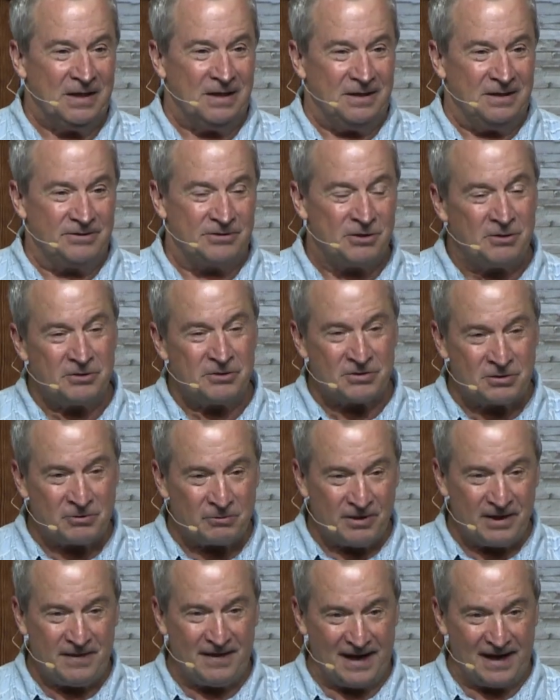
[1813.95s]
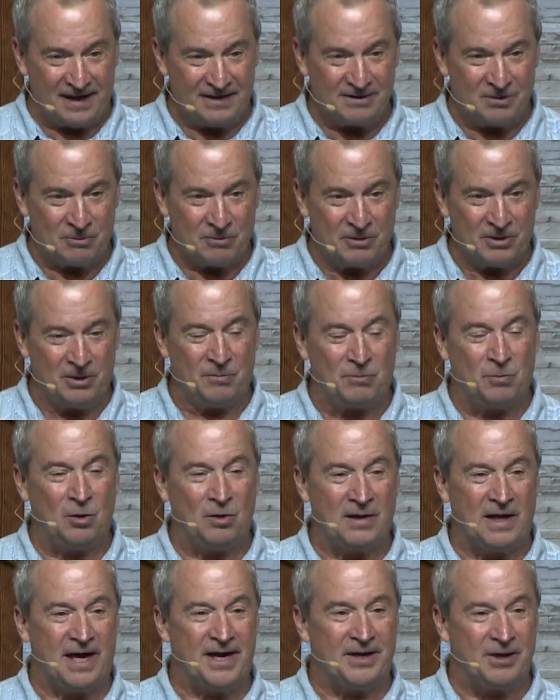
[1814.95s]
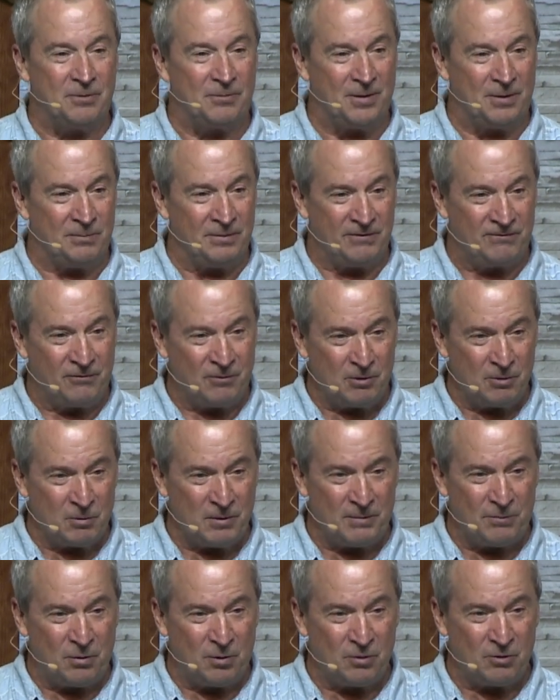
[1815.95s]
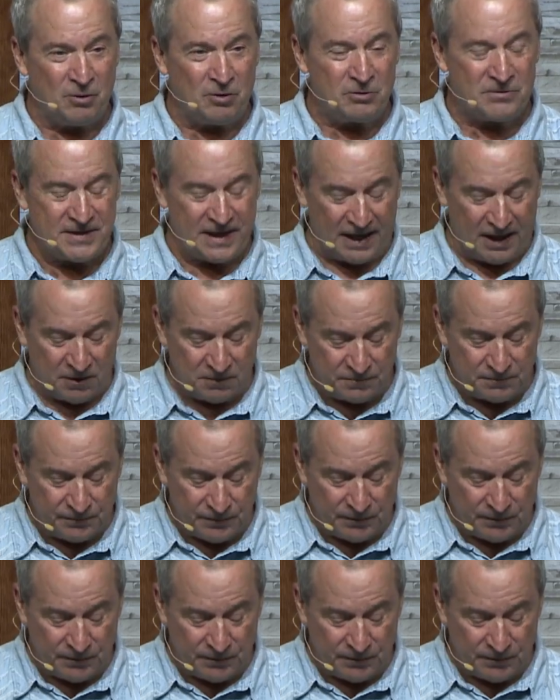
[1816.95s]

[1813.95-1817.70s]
So there's three things that we're going to pull out here, but before we pull those out,